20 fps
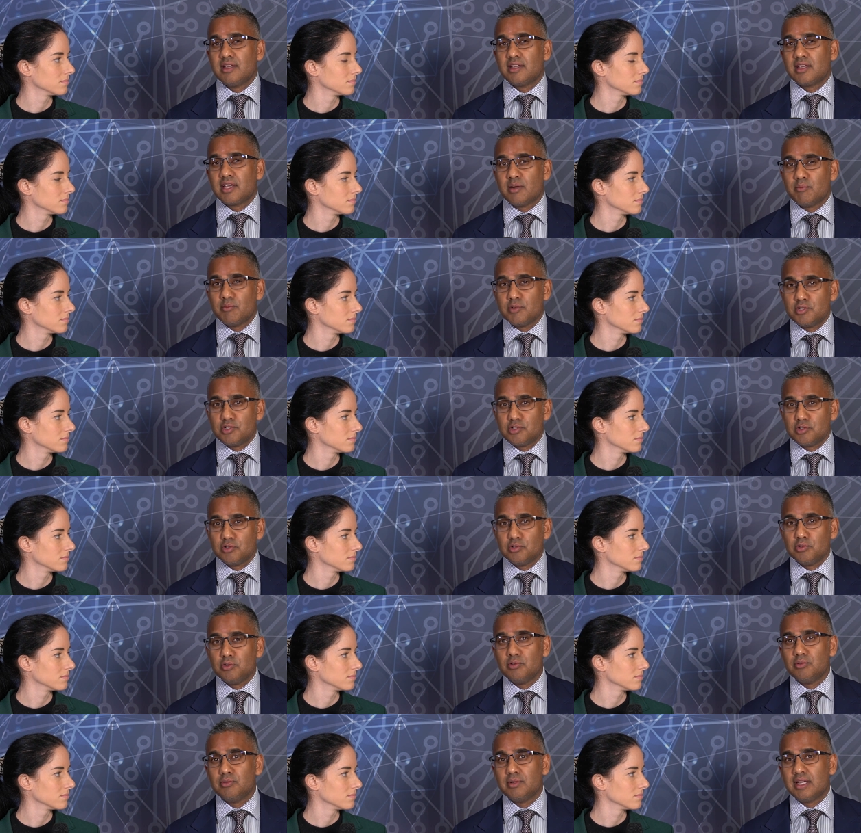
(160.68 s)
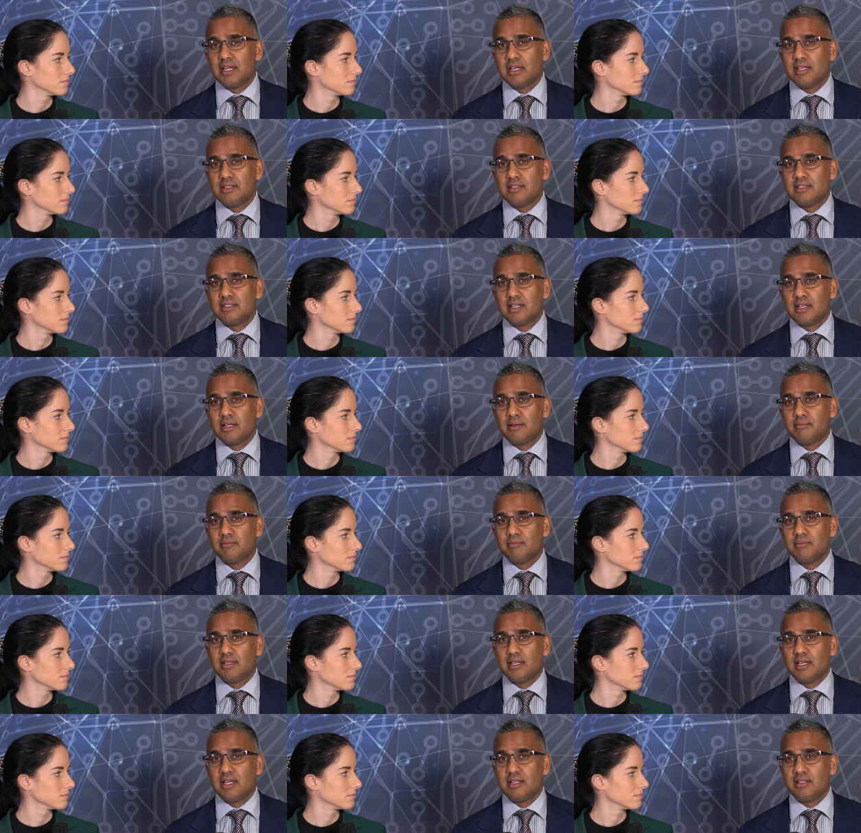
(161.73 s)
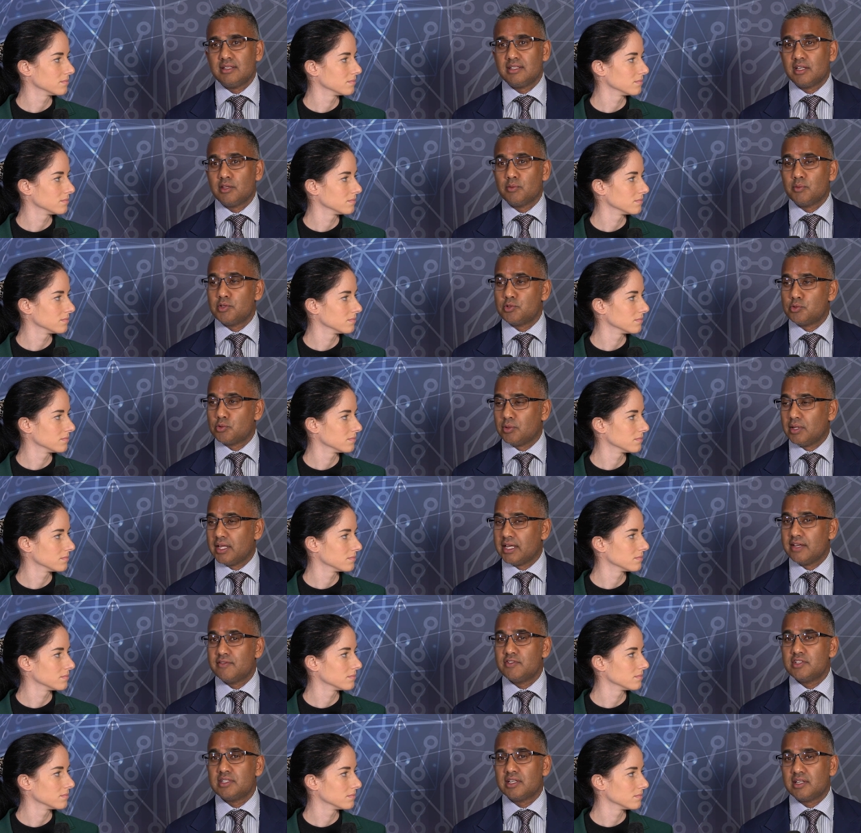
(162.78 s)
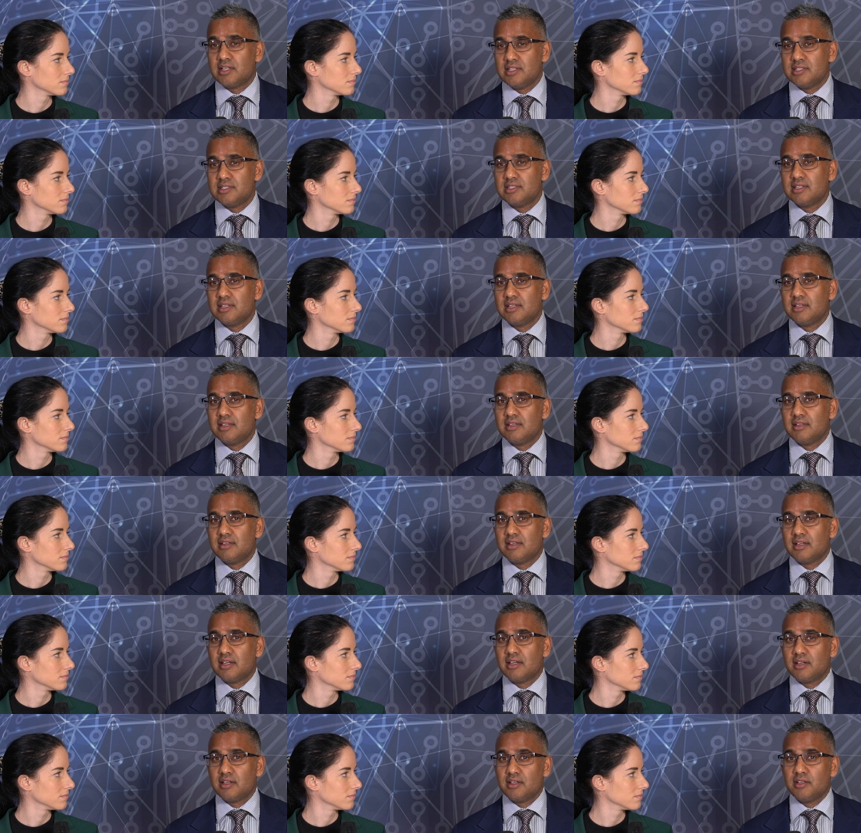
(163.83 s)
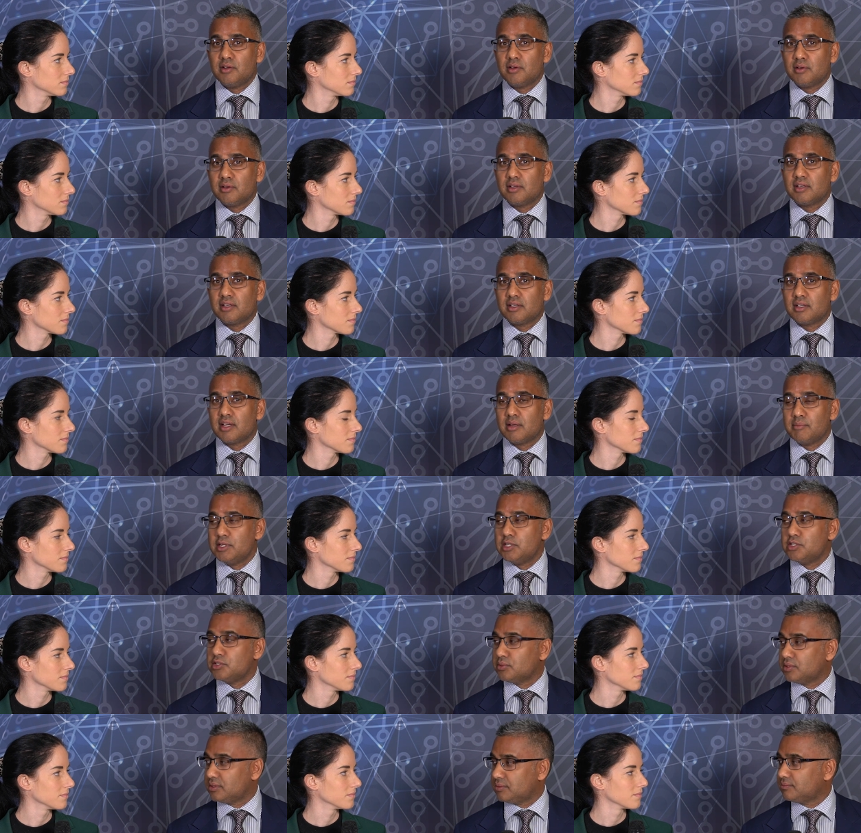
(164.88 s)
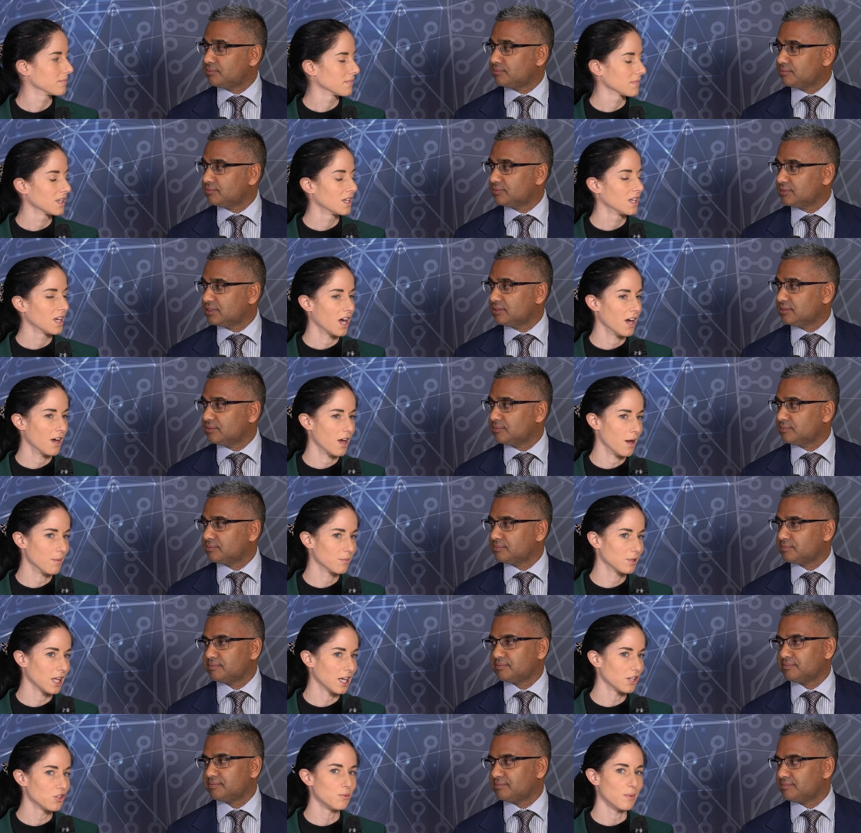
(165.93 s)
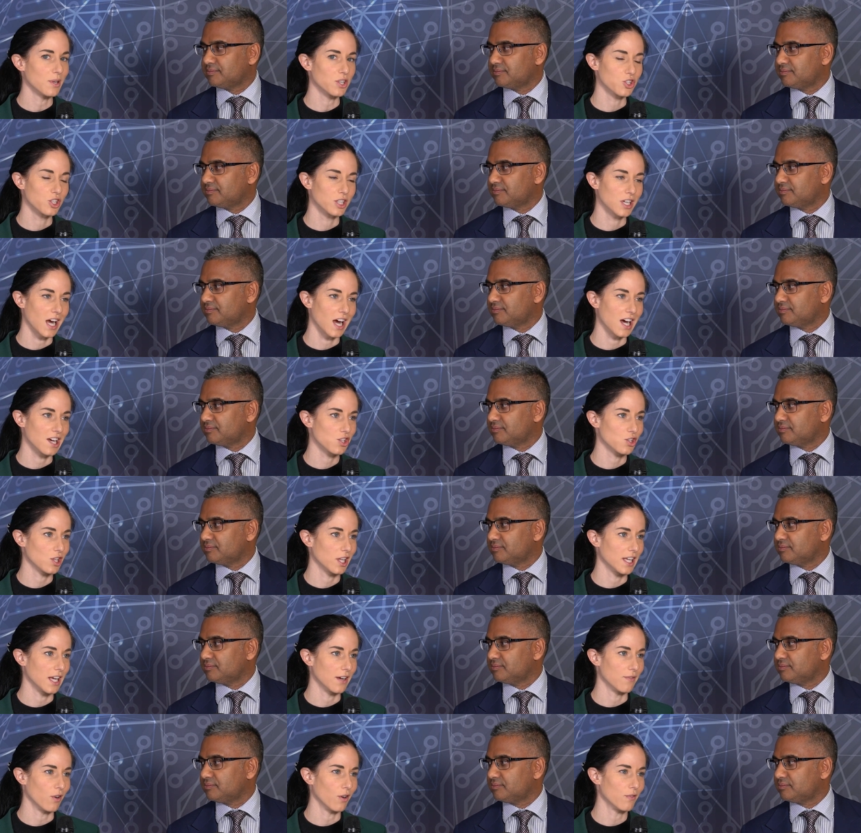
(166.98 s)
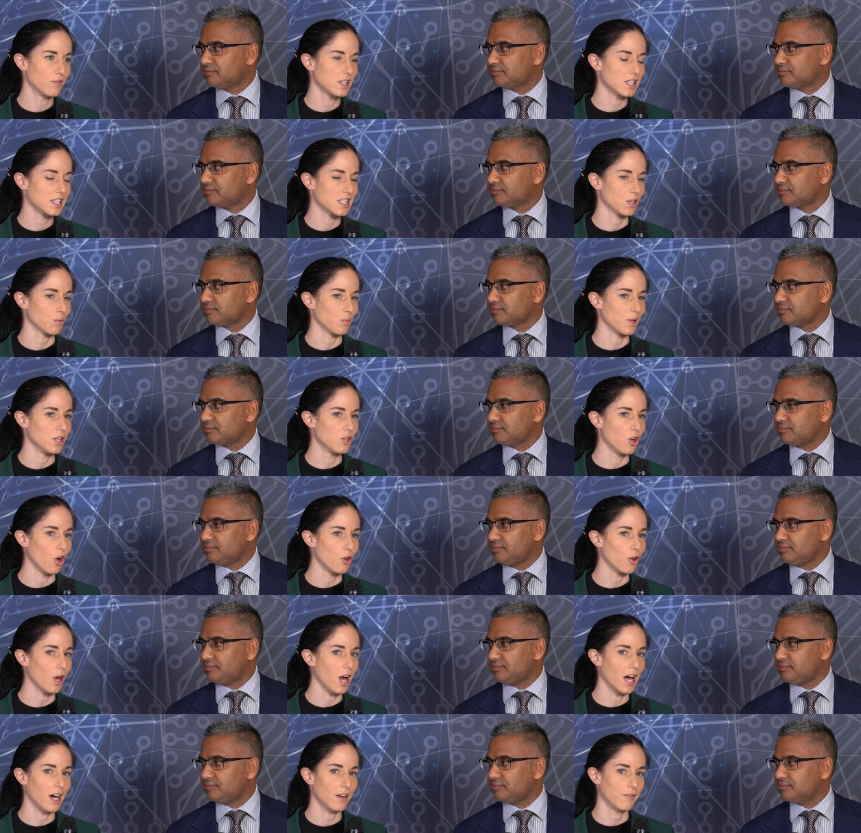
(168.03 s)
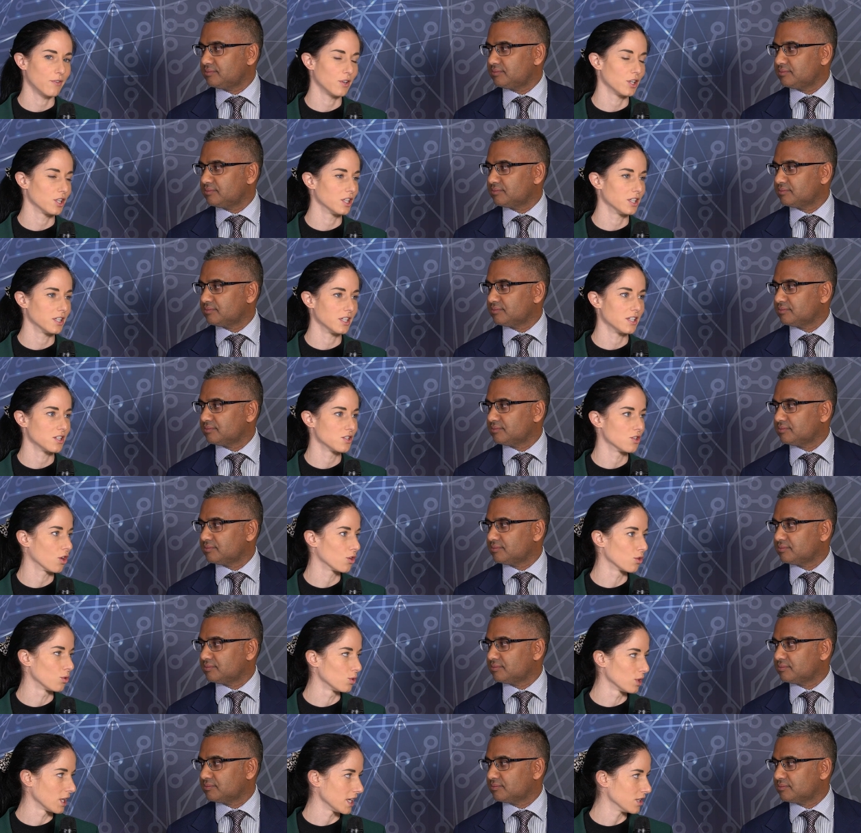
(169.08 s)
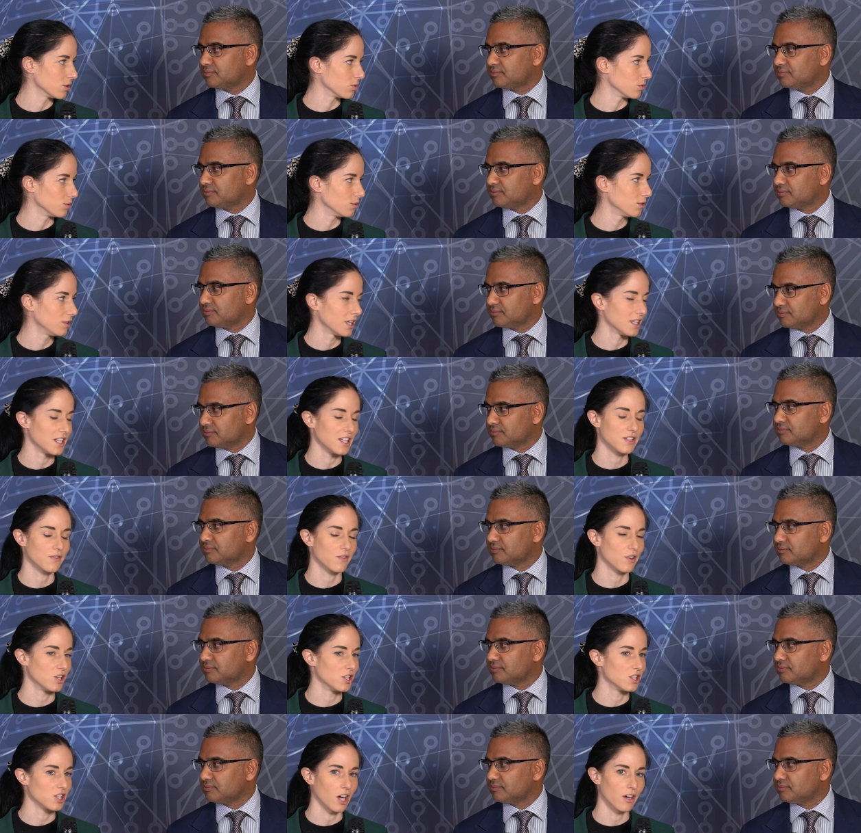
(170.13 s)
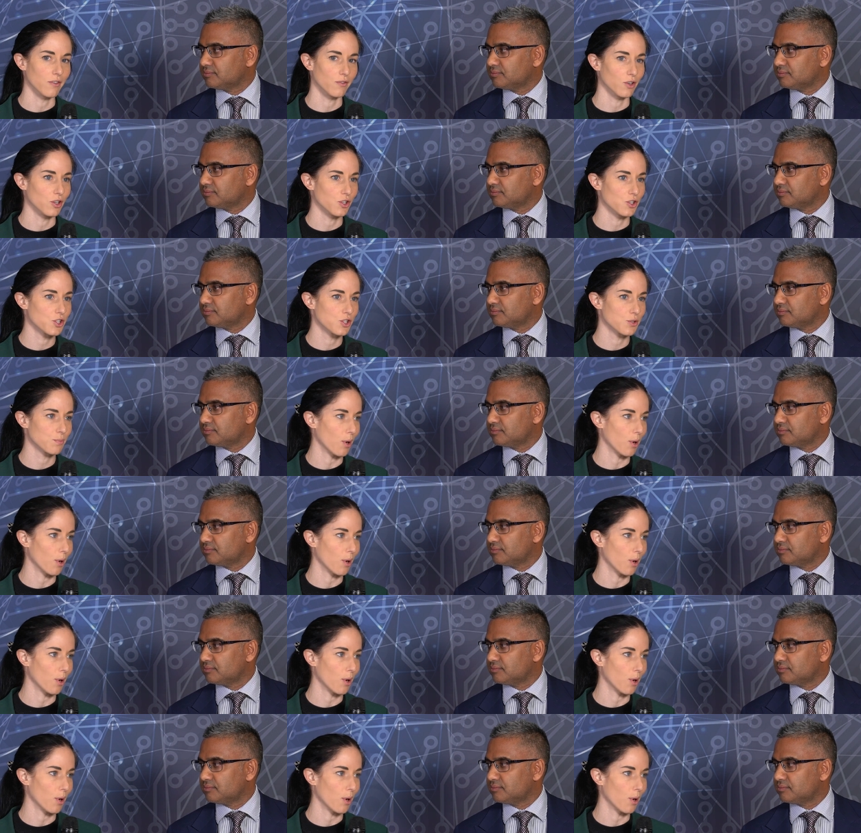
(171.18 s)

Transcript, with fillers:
Speaker 1: Camera 2 and, um, and uh, the Withdrawal AF studies, uh, you know, come into it.
Speaker 2: I'm glad you mentioned Castle AF. Obviously, we know heart failure is not all equal, and there's very diverse